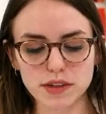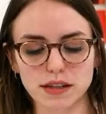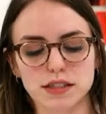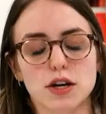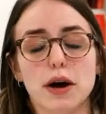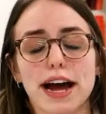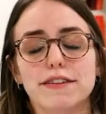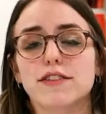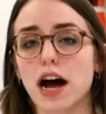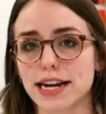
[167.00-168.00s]
So I
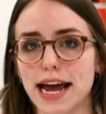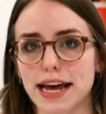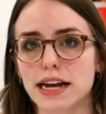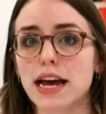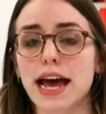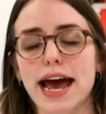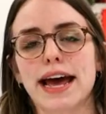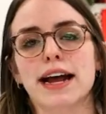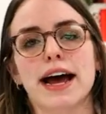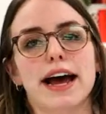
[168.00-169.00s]
have gone ahead
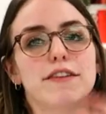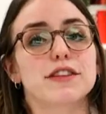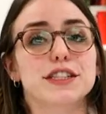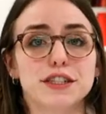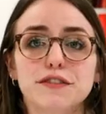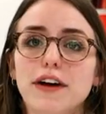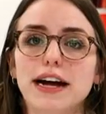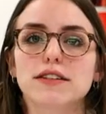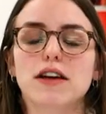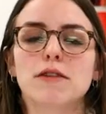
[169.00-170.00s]
and I have the two
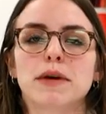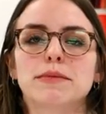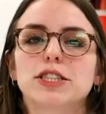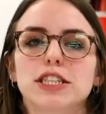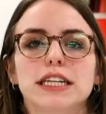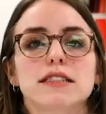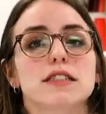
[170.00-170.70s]
files on my machine,